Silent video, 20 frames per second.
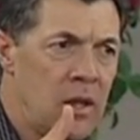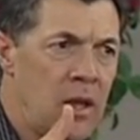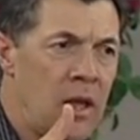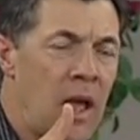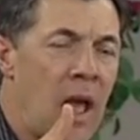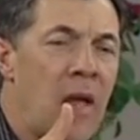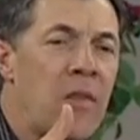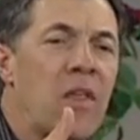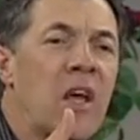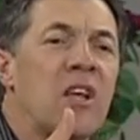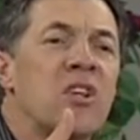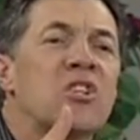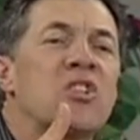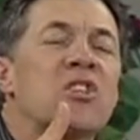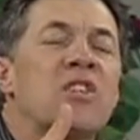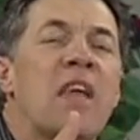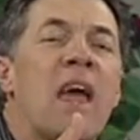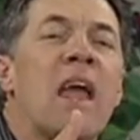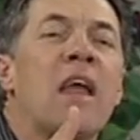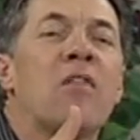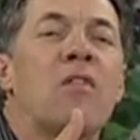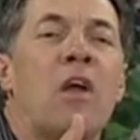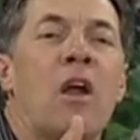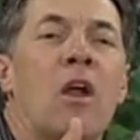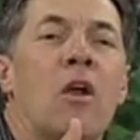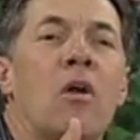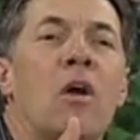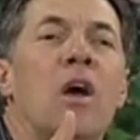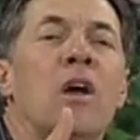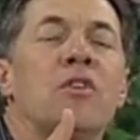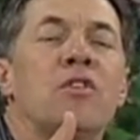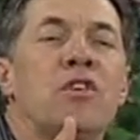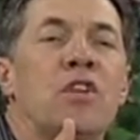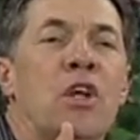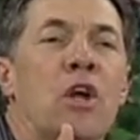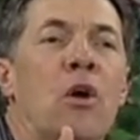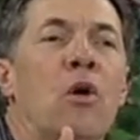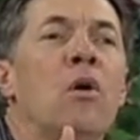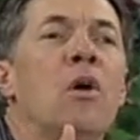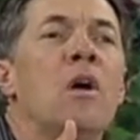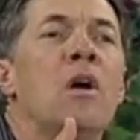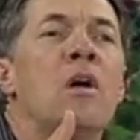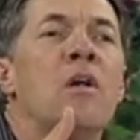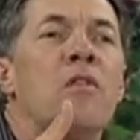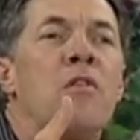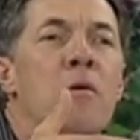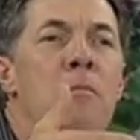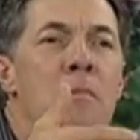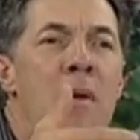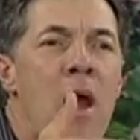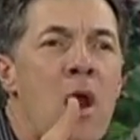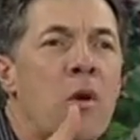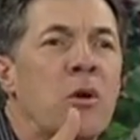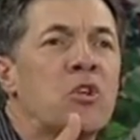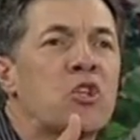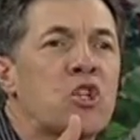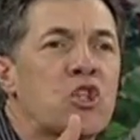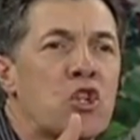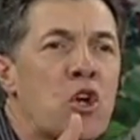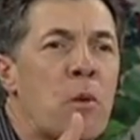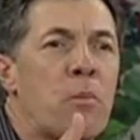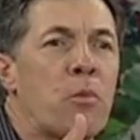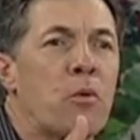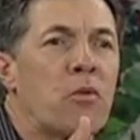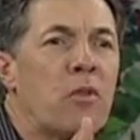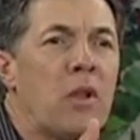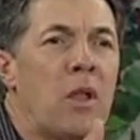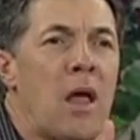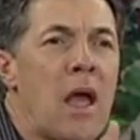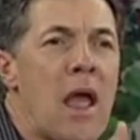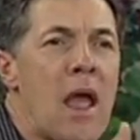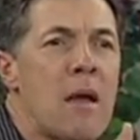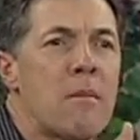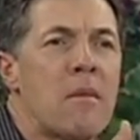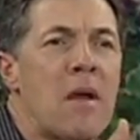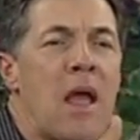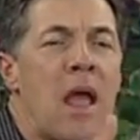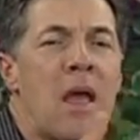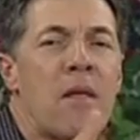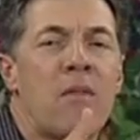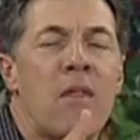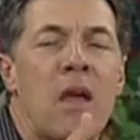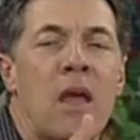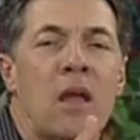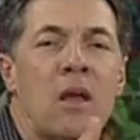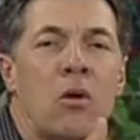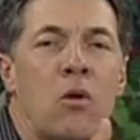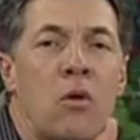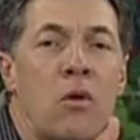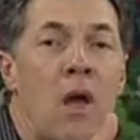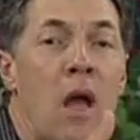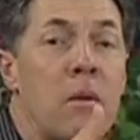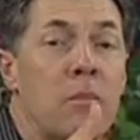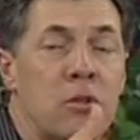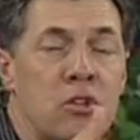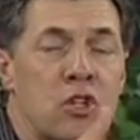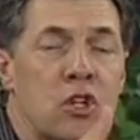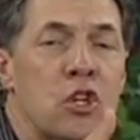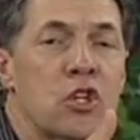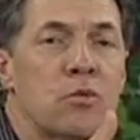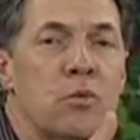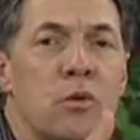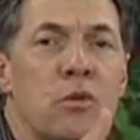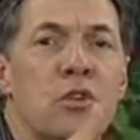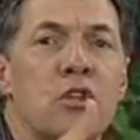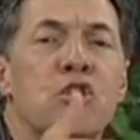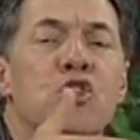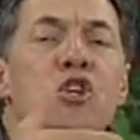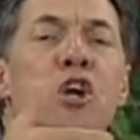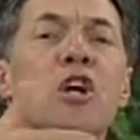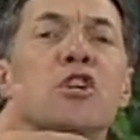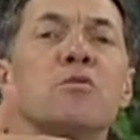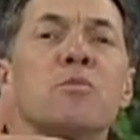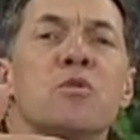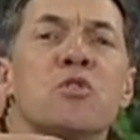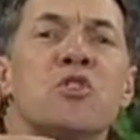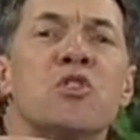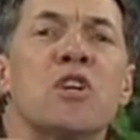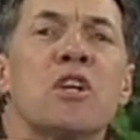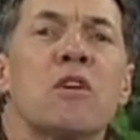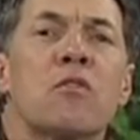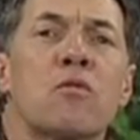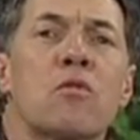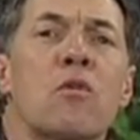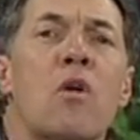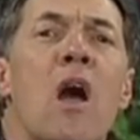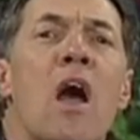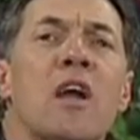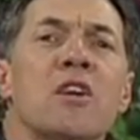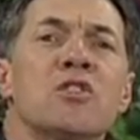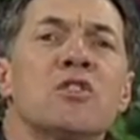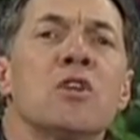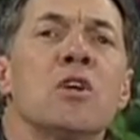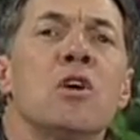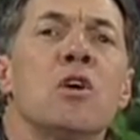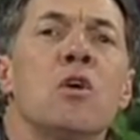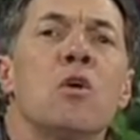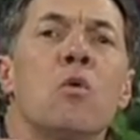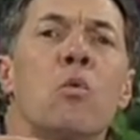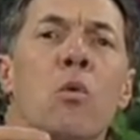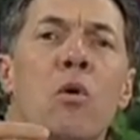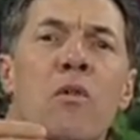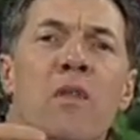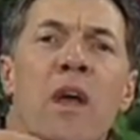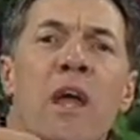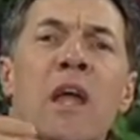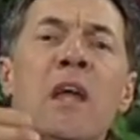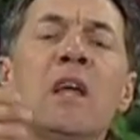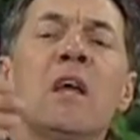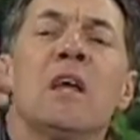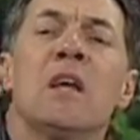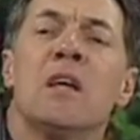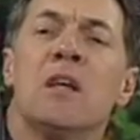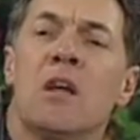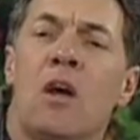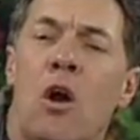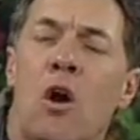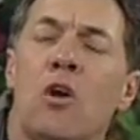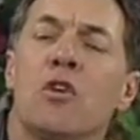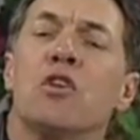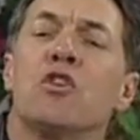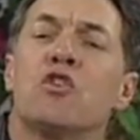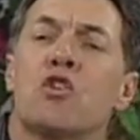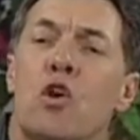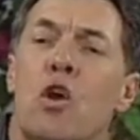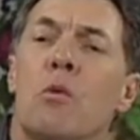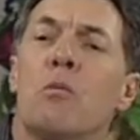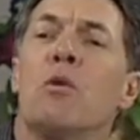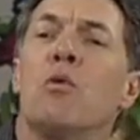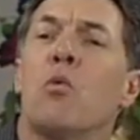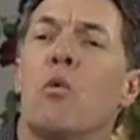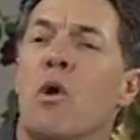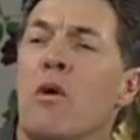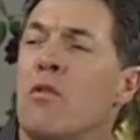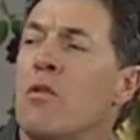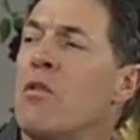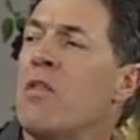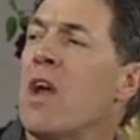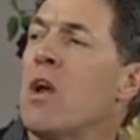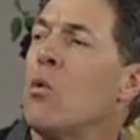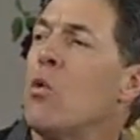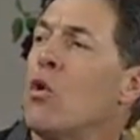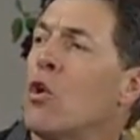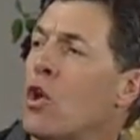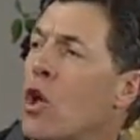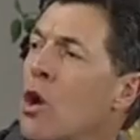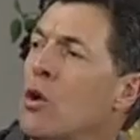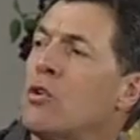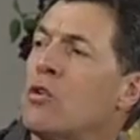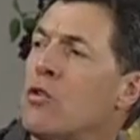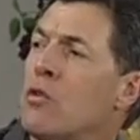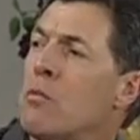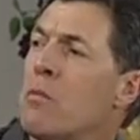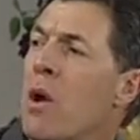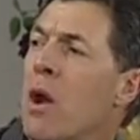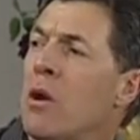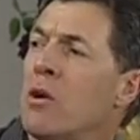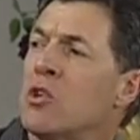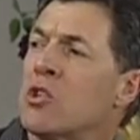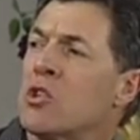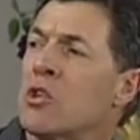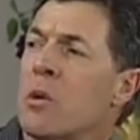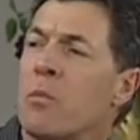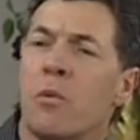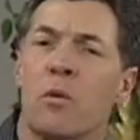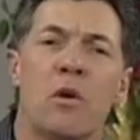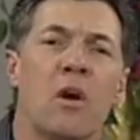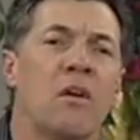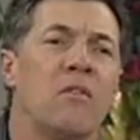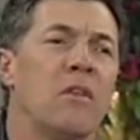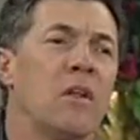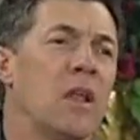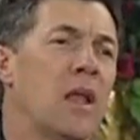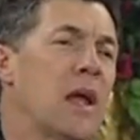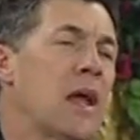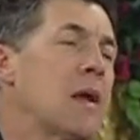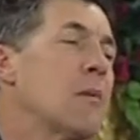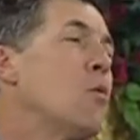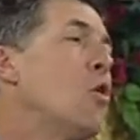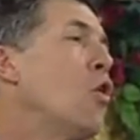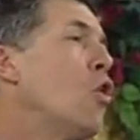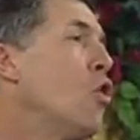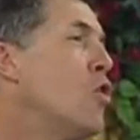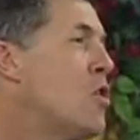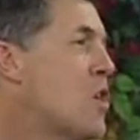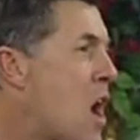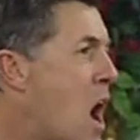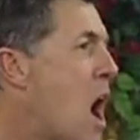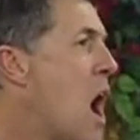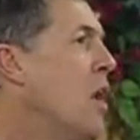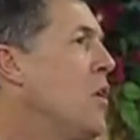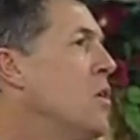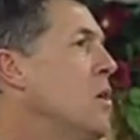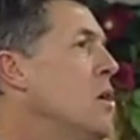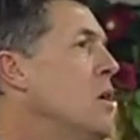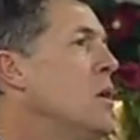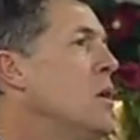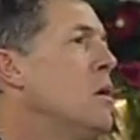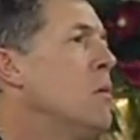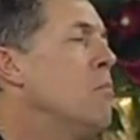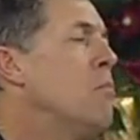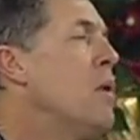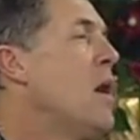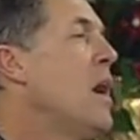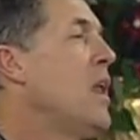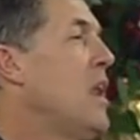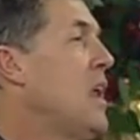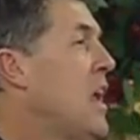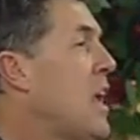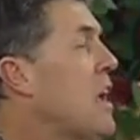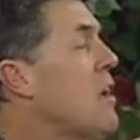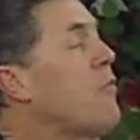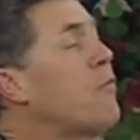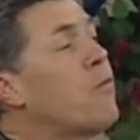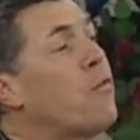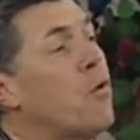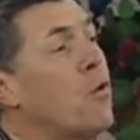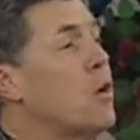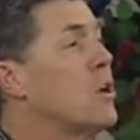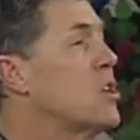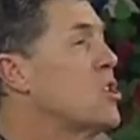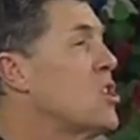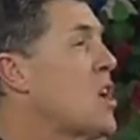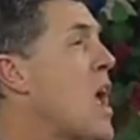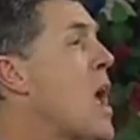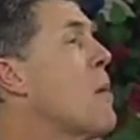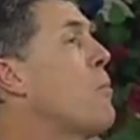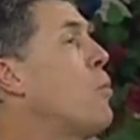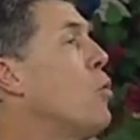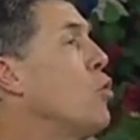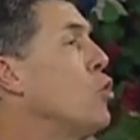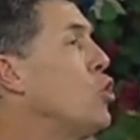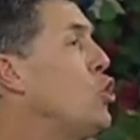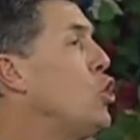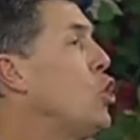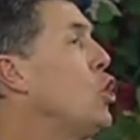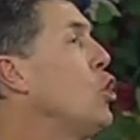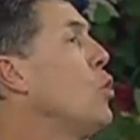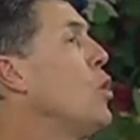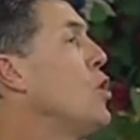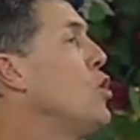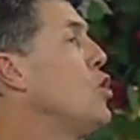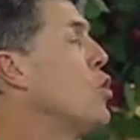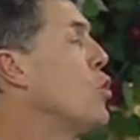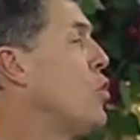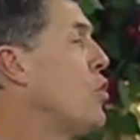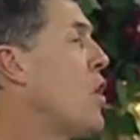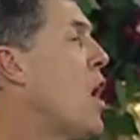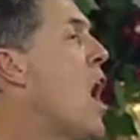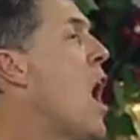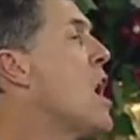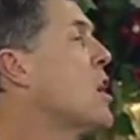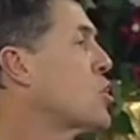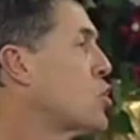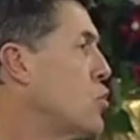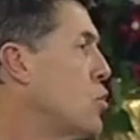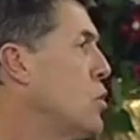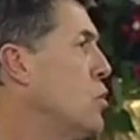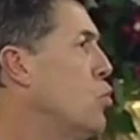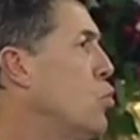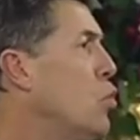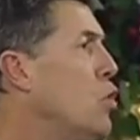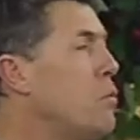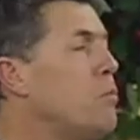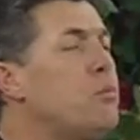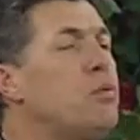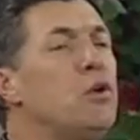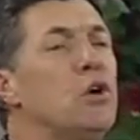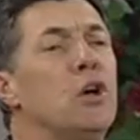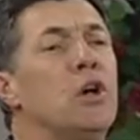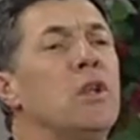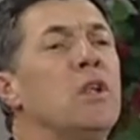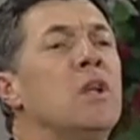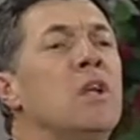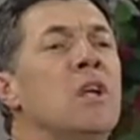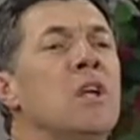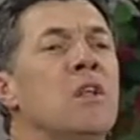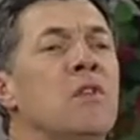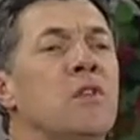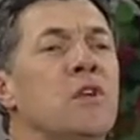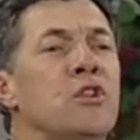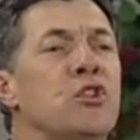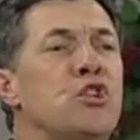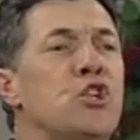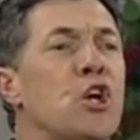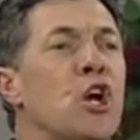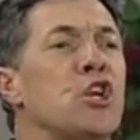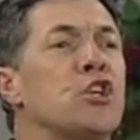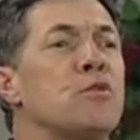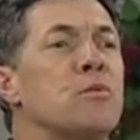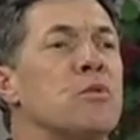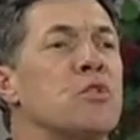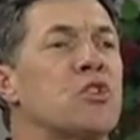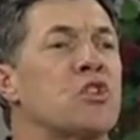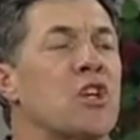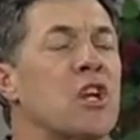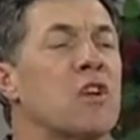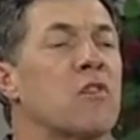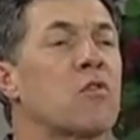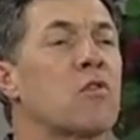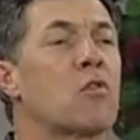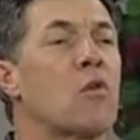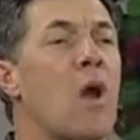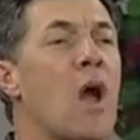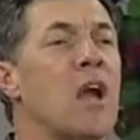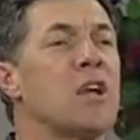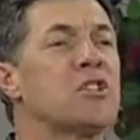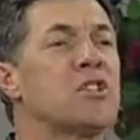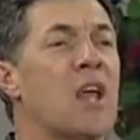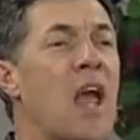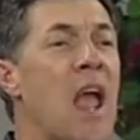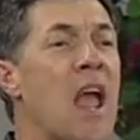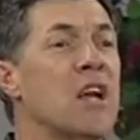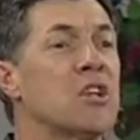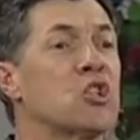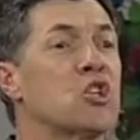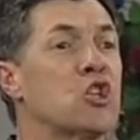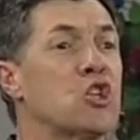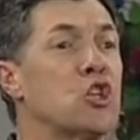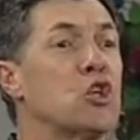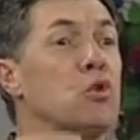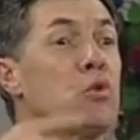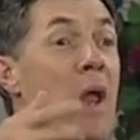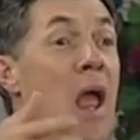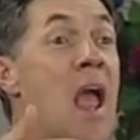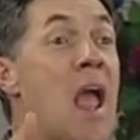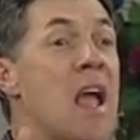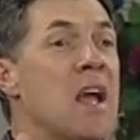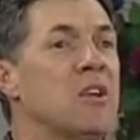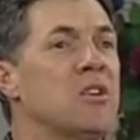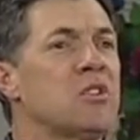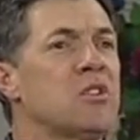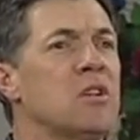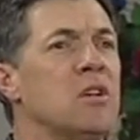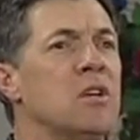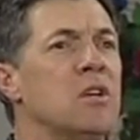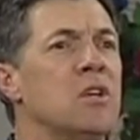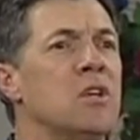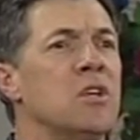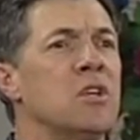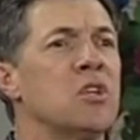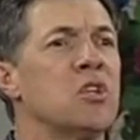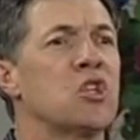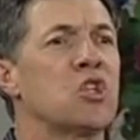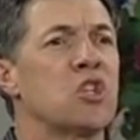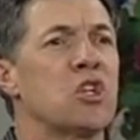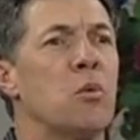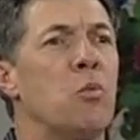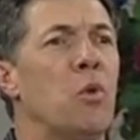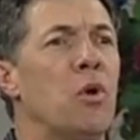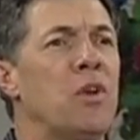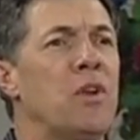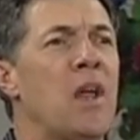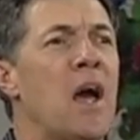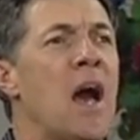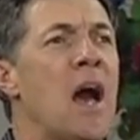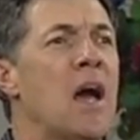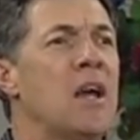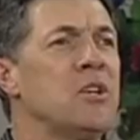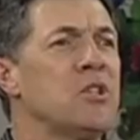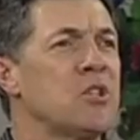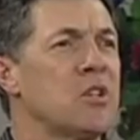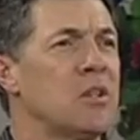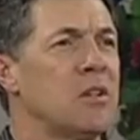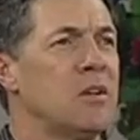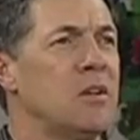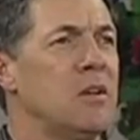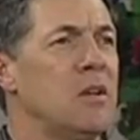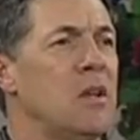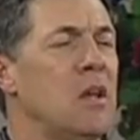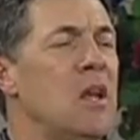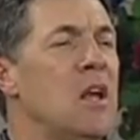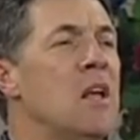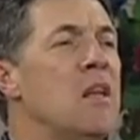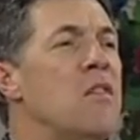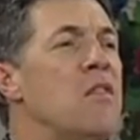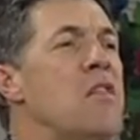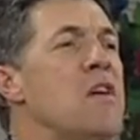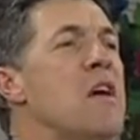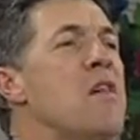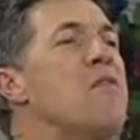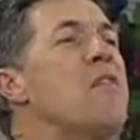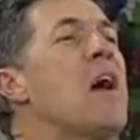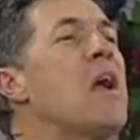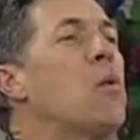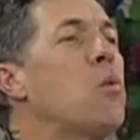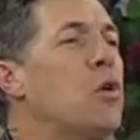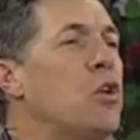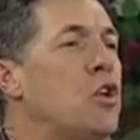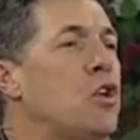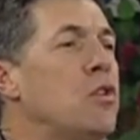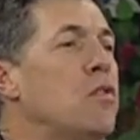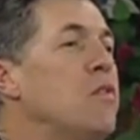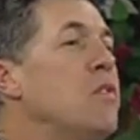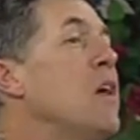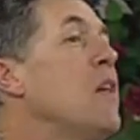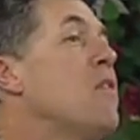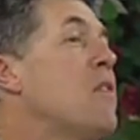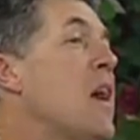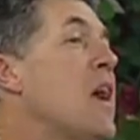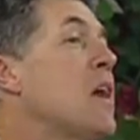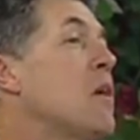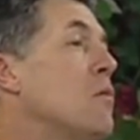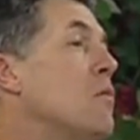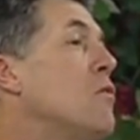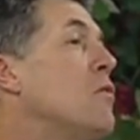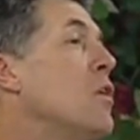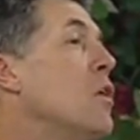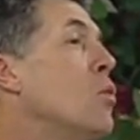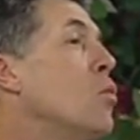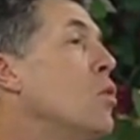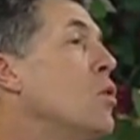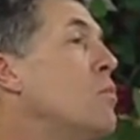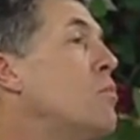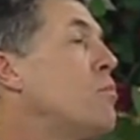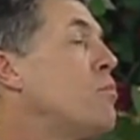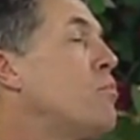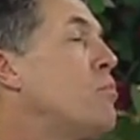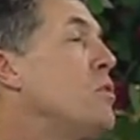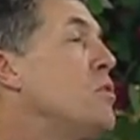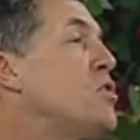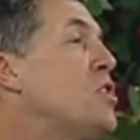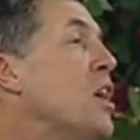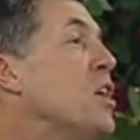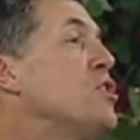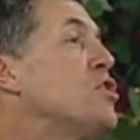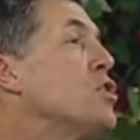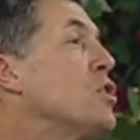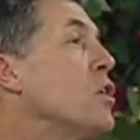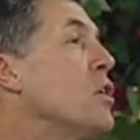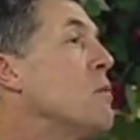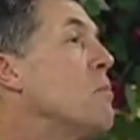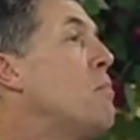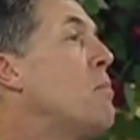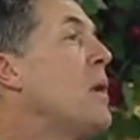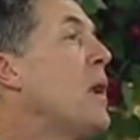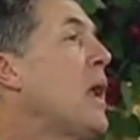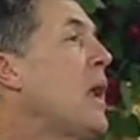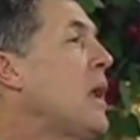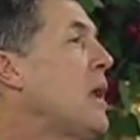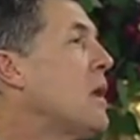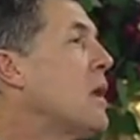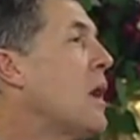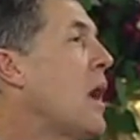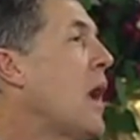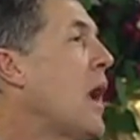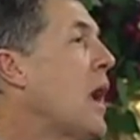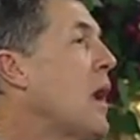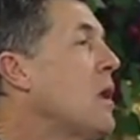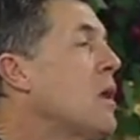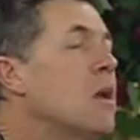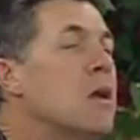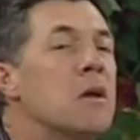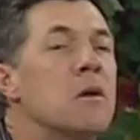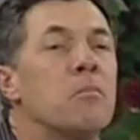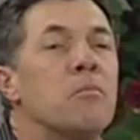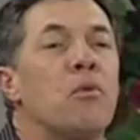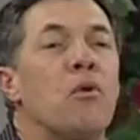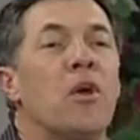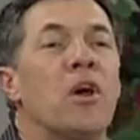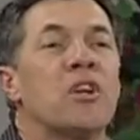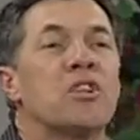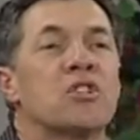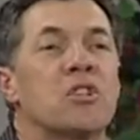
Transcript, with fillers: and they stay there until the marriage supper of the lamb and they or I mean, excuse me, the judgment seat of Christ where they are determined whether they will go to the marriage supper of the Lamb or not. But if, for example, you and your doctrine would put the judgment seat of Christ as soon as someone dies, then they would then they there would potentially be a place